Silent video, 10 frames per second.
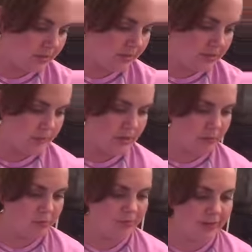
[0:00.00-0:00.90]
Actually, my
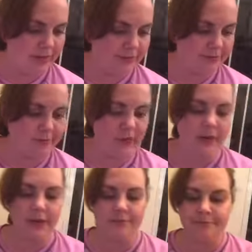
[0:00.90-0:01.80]
number 5. All
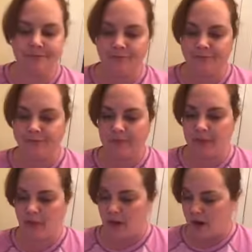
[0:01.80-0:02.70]
right,
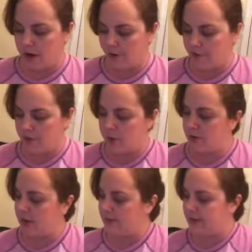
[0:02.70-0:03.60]
our food
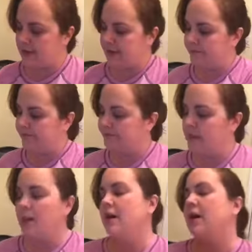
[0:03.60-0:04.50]
enzyme.
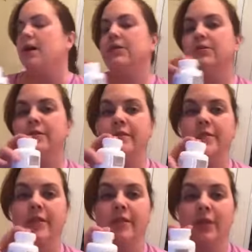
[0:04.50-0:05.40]
Also, another
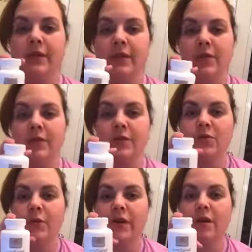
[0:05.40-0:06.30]
thing that we do is
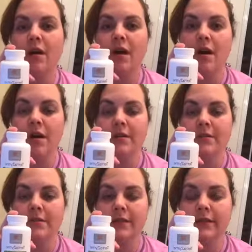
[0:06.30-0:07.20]
we are
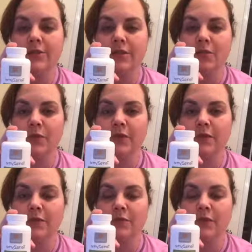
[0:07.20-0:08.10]
honestly just we
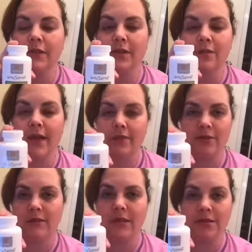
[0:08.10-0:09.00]
don't have
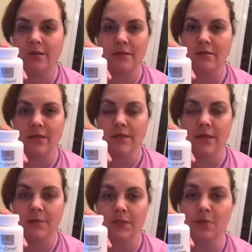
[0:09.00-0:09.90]
good digestive
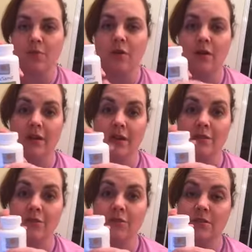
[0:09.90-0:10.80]
enzymes anymore. Our
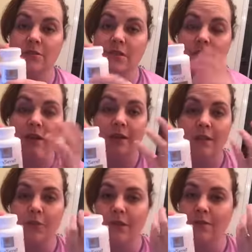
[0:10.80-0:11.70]
guts are just,
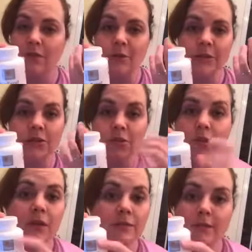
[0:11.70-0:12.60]
we eat so much
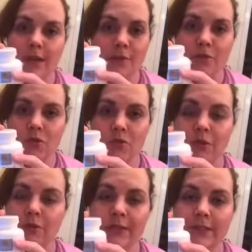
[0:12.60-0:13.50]
junk, and I'm just as
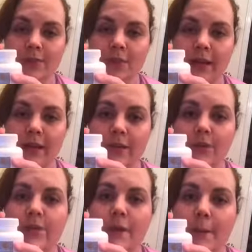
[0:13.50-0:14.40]
guilty as everybody
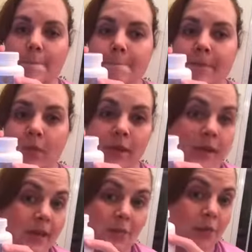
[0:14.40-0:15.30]
else, that we
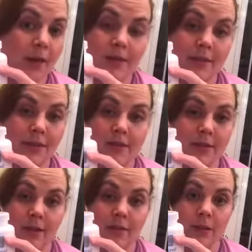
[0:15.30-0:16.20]
can't break things
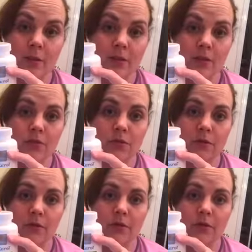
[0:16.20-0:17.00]
down like we used to.